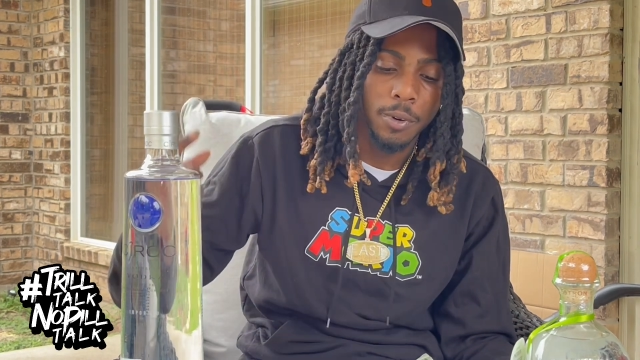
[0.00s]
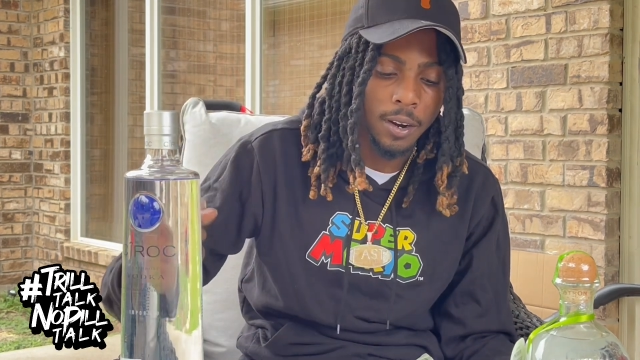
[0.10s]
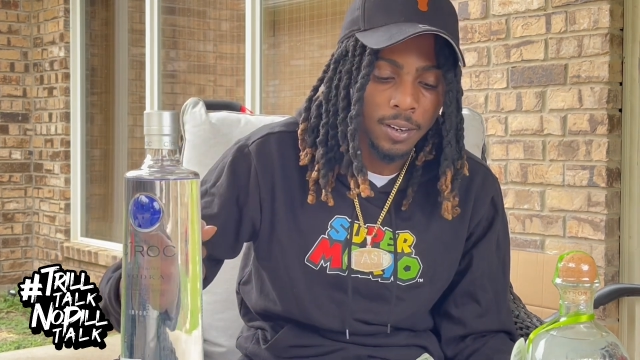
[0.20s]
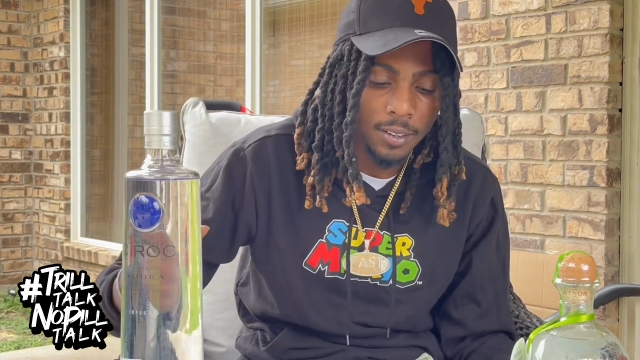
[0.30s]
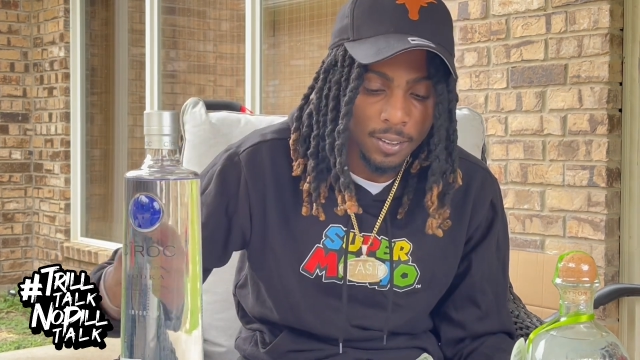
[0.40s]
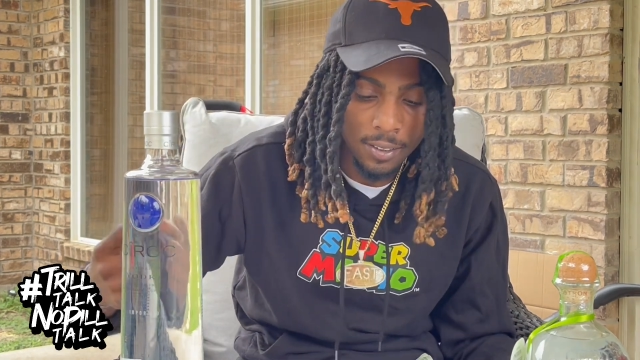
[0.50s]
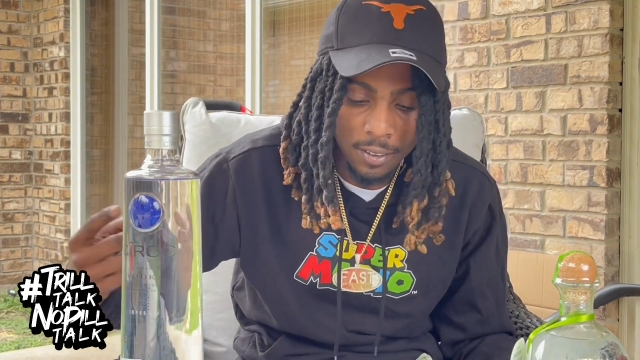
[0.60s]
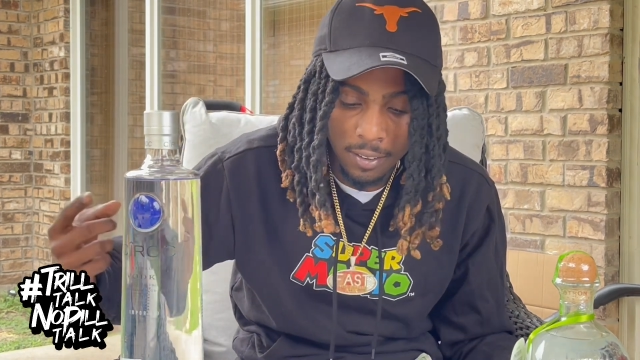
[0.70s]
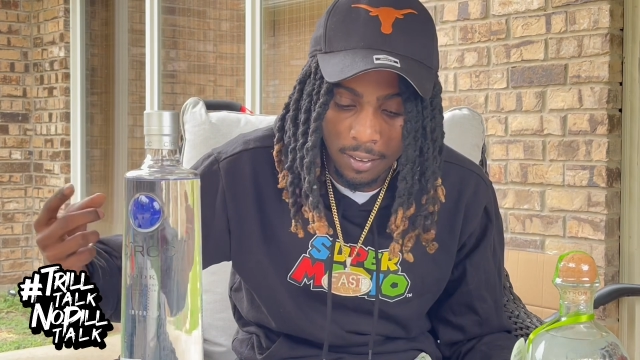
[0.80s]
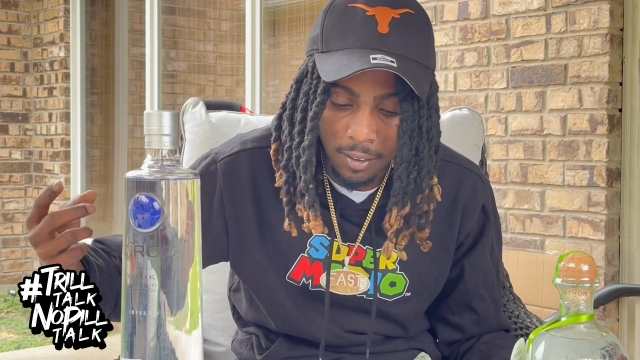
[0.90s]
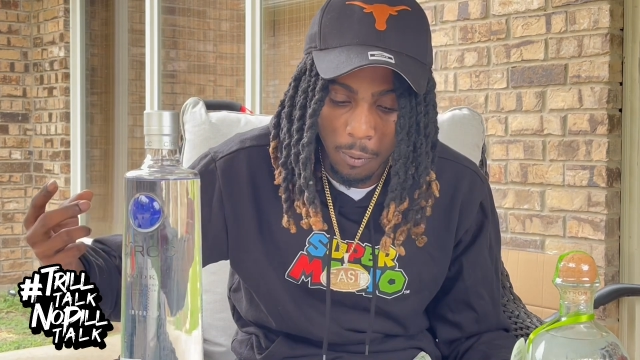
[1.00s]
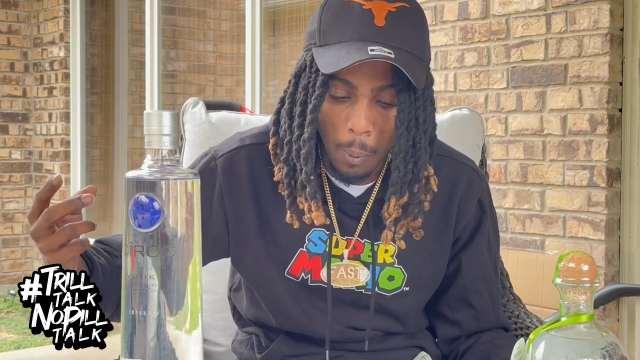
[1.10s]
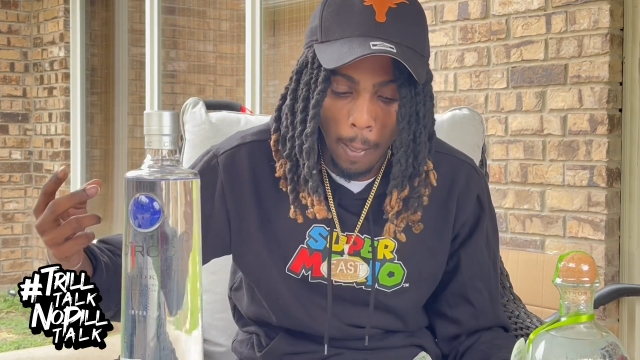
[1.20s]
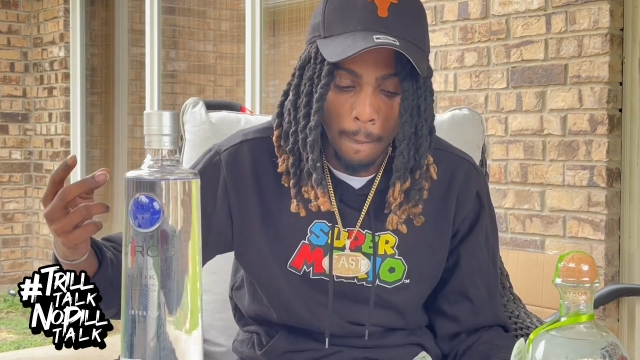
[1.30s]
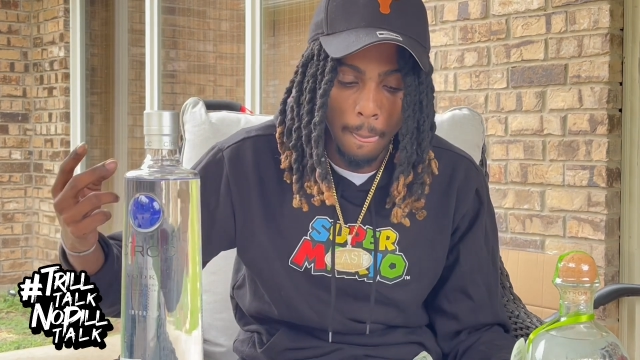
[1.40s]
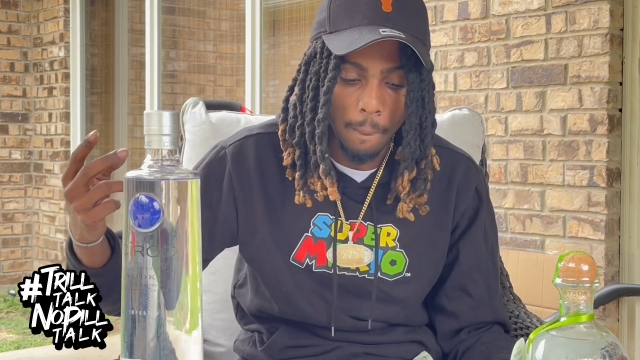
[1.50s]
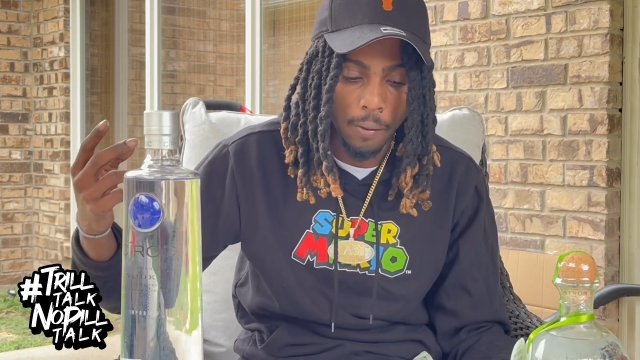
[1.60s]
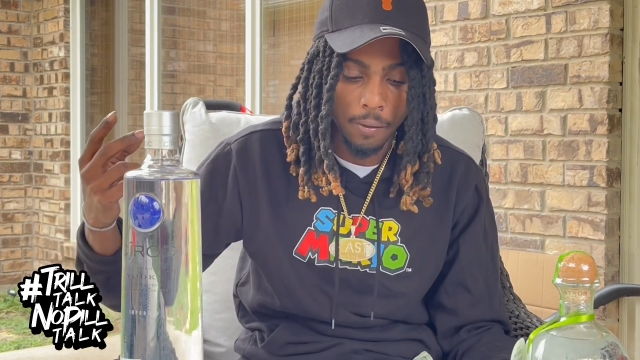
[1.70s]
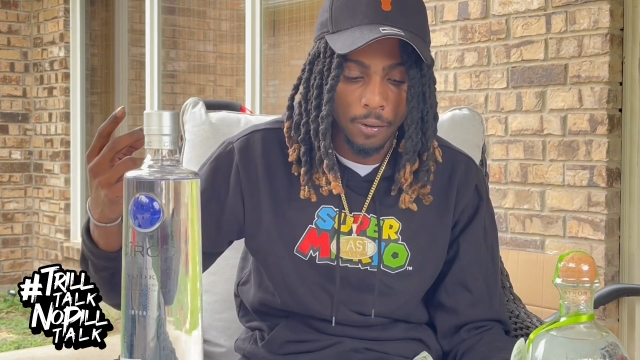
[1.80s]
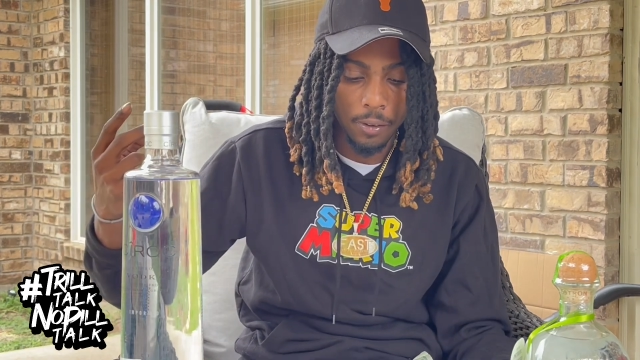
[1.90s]
marketing,
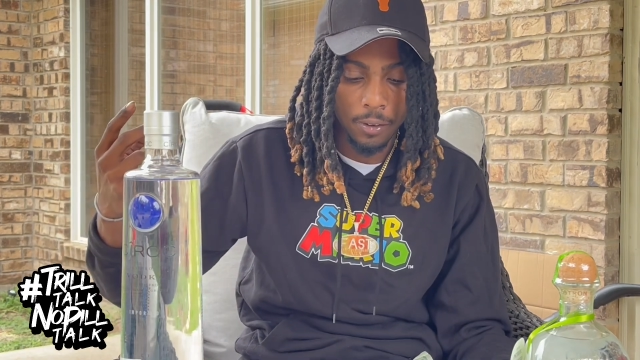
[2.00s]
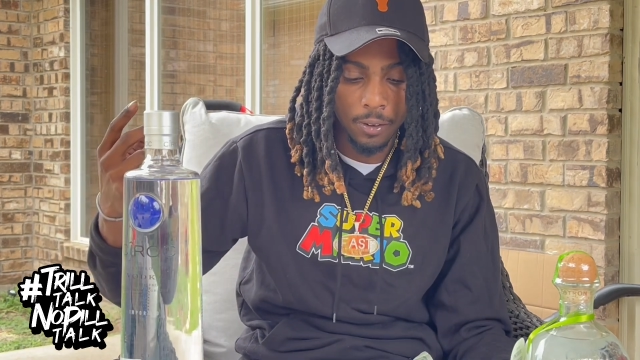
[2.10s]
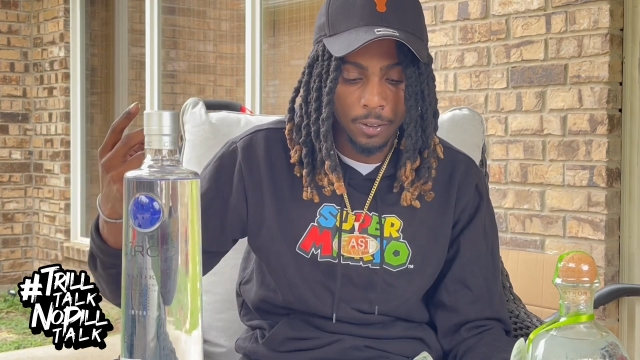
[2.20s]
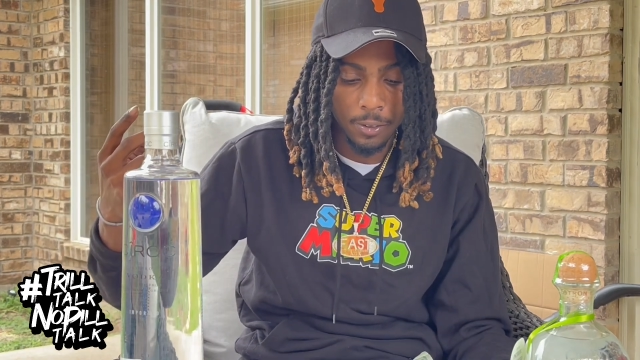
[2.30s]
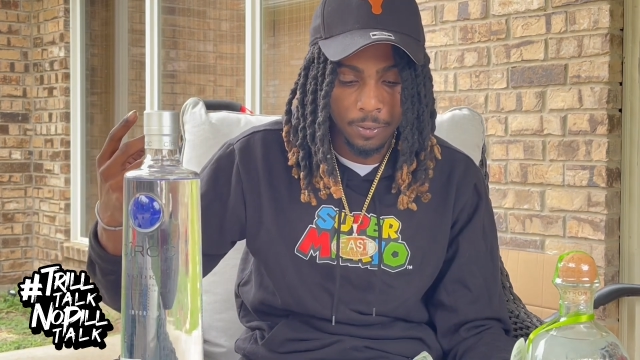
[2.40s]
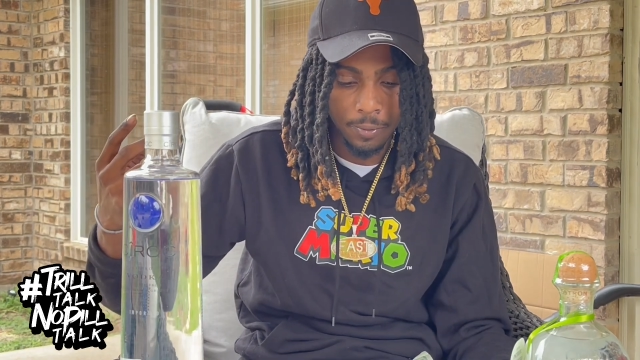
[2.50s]
and um,